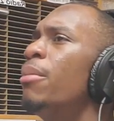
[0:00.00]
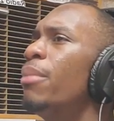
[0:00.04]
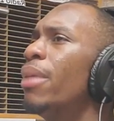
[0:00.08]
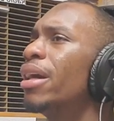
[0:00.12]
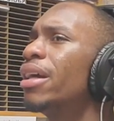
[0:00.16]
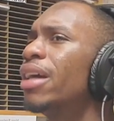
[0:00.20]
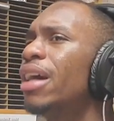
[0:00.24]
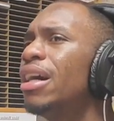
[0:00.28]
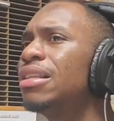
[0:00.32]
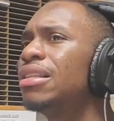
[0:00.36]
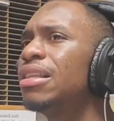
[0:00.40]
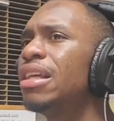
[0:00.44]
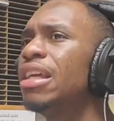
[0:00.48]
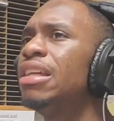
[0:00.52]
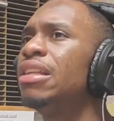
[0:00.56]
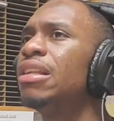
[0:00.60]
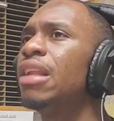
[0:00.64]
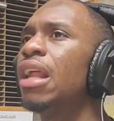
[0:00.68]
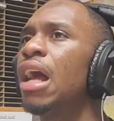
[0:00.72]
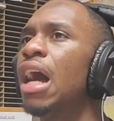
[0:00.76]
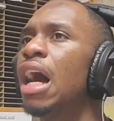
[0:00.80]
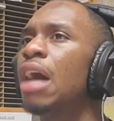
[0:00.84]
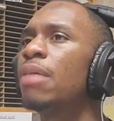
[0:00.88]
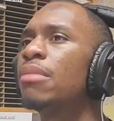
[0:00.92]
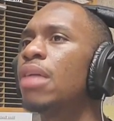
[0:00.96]
my cousin eating
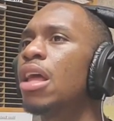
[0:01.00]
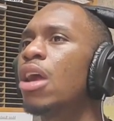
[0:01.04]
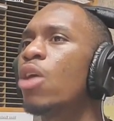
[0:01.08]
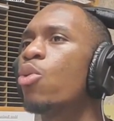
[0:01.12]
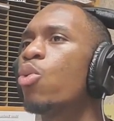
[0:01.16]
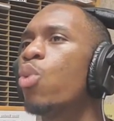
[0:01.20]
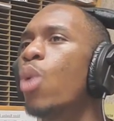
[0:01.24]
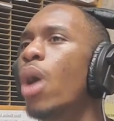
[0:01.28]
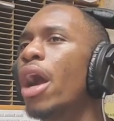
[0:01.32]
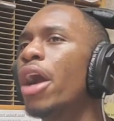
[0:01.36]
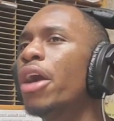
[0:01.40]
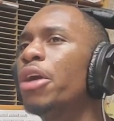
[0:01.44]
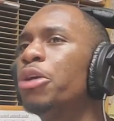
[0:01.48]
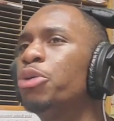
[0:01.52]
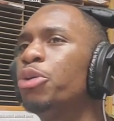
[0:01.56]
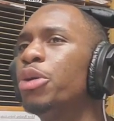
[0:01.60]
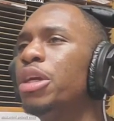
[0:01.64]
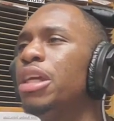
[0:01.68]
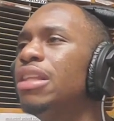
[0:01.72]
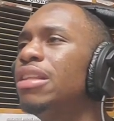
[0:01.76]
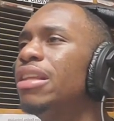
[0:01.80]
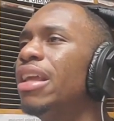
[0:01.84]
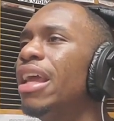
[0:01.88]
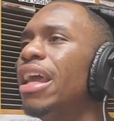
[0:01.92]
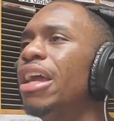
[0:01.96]
that, I'm like, why are you
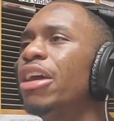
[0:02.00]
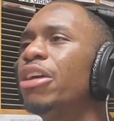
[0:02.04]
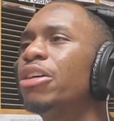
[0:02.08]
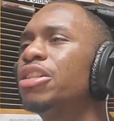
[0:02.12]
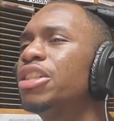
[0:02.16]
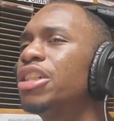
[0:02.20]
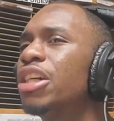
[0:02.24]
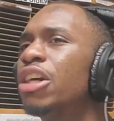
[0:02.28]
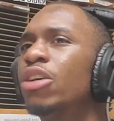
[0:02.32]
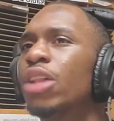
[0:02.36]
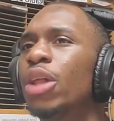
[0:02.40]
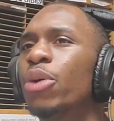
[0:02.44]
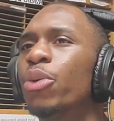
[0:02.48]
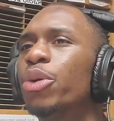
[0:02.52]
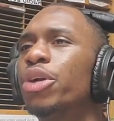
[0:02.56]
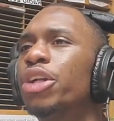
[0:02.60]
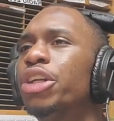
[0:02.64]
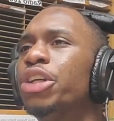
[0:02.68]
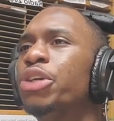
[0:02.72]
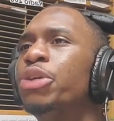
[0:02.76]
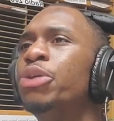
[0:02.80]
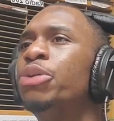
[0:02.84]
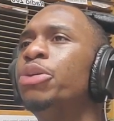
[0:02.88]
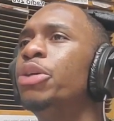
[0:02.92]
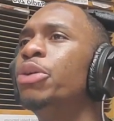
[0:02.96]
eating hair gel? Like, what are
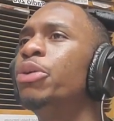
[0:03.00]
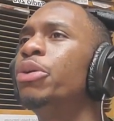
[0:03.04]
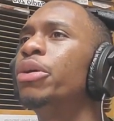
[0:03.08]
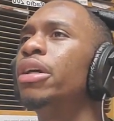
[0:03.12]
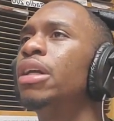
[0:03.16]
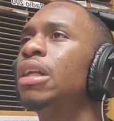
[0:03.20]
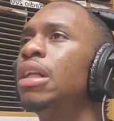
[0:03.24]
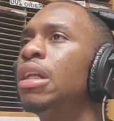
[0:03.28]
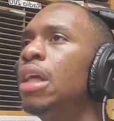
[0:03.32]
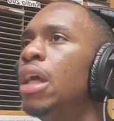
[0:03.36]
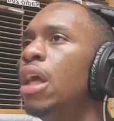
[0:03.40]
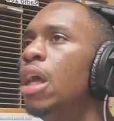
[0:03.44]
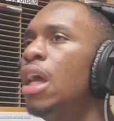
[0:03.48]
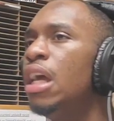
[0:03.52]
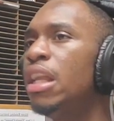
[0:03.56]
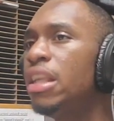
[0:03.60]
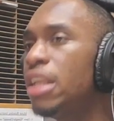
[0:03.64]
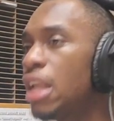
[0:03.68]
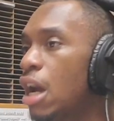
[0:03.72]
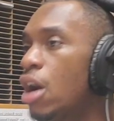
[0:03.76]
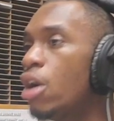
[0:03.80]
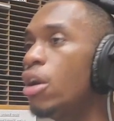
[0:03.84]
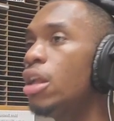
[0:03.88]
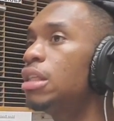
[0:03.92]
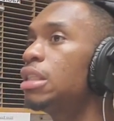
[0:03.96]
you doing?
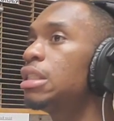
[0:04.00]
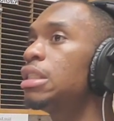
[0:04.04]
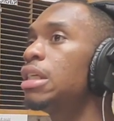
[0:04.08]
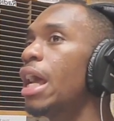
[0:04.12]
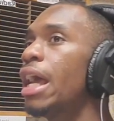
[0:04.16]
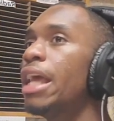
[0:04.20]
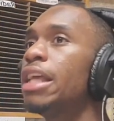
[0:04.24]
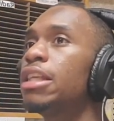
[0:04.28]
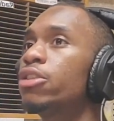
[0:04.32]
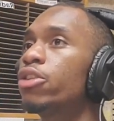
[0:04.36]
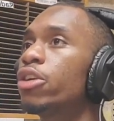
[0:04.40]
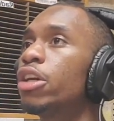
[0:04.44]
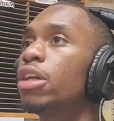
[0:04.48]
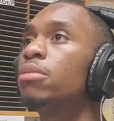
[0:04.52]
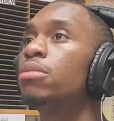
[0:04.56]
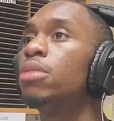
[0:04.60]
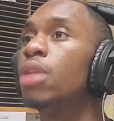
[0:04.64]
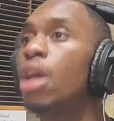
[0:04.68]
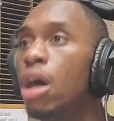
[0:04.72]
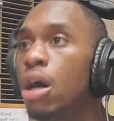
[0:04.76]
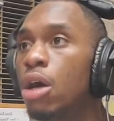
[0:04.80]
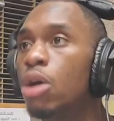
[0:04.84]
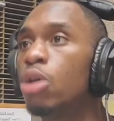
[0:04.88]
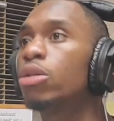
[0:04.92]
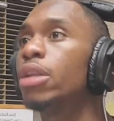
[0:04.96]
No, this is ice cream.
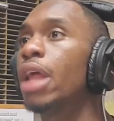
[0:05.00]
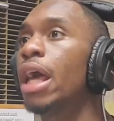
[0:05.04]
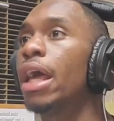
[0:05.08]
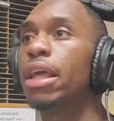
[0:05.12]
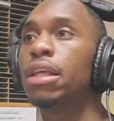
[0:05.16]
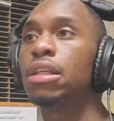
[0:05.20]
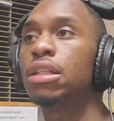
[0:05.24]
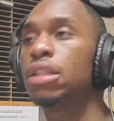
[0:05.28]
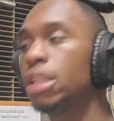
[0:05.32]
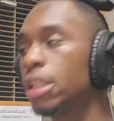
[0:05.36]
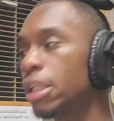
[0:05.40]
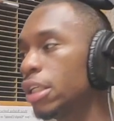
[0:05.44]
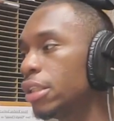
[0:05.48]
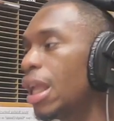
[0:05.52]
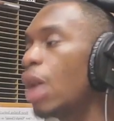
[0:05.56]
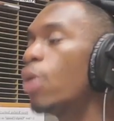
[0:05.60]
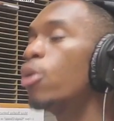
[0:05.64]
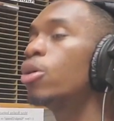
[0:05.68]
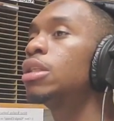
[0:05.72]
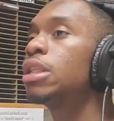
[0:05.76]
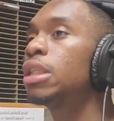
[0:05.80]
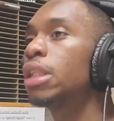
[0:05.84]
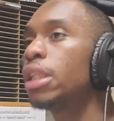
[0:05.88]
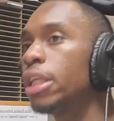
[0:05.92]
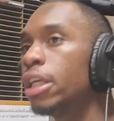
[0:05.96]
No, that is cl- that
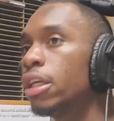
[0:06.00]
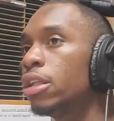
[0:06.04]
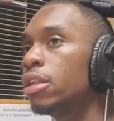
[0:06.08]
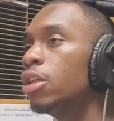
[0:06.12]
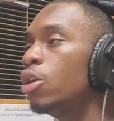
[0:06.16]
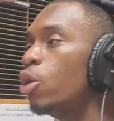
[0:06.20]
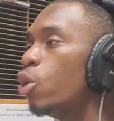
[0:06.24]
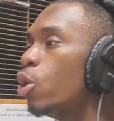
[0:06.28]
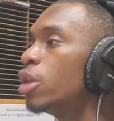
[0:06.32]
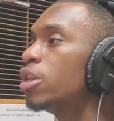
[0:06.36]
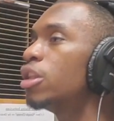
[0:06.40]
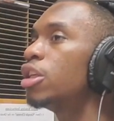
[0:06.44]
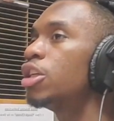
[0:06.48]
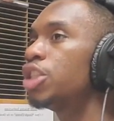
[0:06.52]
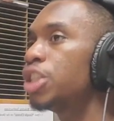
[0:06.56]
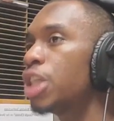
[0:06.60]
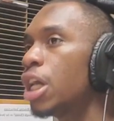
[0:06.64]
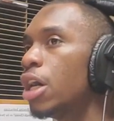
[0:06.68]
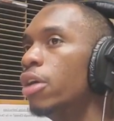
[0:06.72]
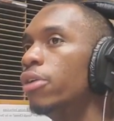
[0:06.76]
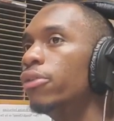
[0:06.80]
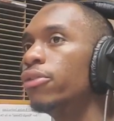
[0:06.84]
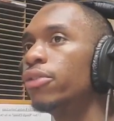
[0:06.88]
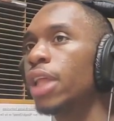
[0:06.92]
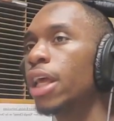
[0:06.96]
was clearly on the
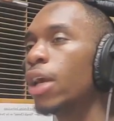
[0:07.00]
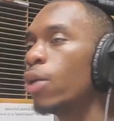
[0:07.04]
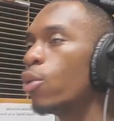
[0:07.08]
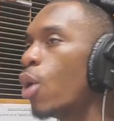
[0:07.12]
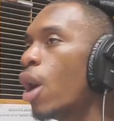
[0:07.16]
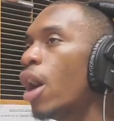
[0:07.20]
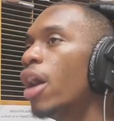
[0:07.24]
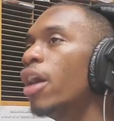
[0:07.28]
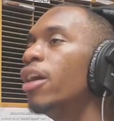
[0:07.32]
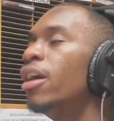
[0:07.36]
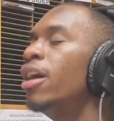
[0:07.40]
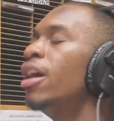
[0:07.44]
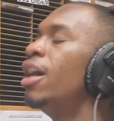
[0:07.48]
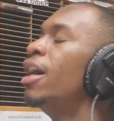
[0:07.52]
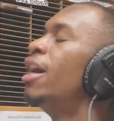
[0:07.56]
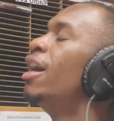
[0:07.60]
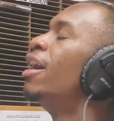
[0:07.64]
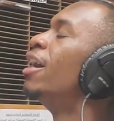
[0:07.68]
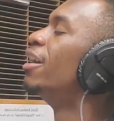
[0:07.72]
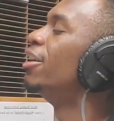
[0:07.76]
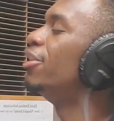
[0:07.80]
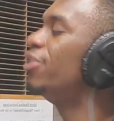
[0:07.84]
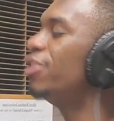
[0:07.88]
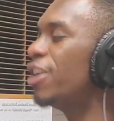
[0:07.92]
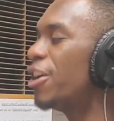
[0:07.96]
shelf. Like, why? Are,
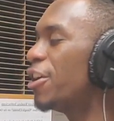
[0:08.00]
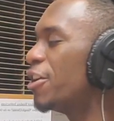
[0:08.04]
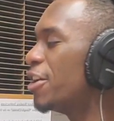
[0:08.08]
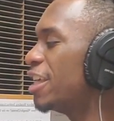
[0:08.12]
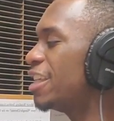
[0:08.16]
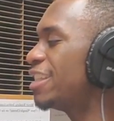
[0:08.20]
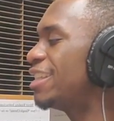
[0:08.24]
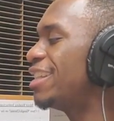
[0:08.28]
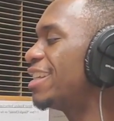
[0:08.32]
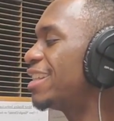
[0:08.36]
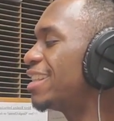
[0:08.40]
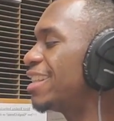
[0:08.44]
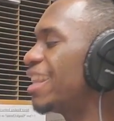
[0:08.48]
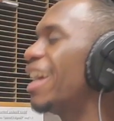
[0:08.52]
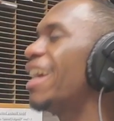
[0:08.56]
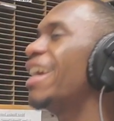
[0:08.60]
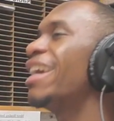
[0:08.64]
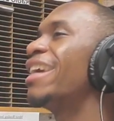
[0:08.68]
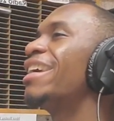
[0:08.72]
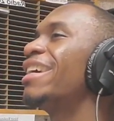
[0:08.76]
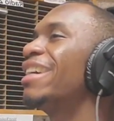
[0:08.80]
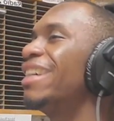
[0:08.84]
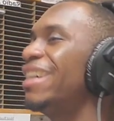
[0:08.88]
you know, it's just like